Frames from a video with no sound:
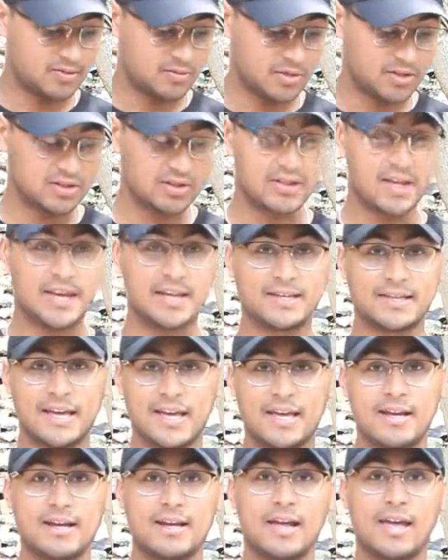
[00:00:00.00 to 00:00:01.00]
switch kicks
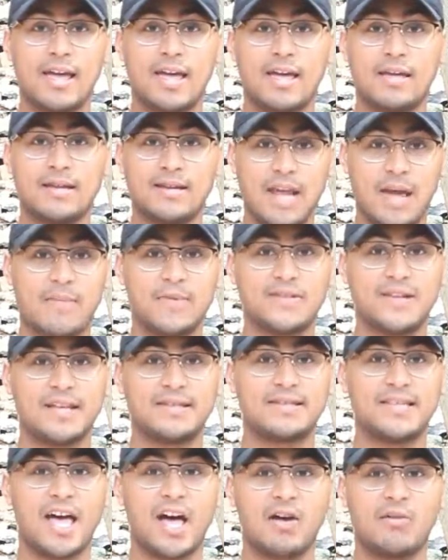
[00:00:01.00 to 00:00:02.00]
in and dampens
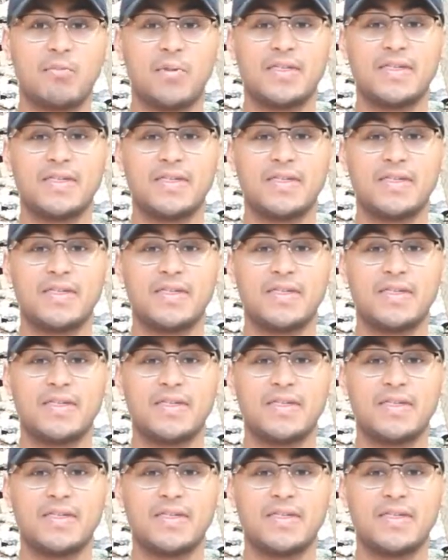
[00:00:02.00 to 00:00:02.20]
that sound,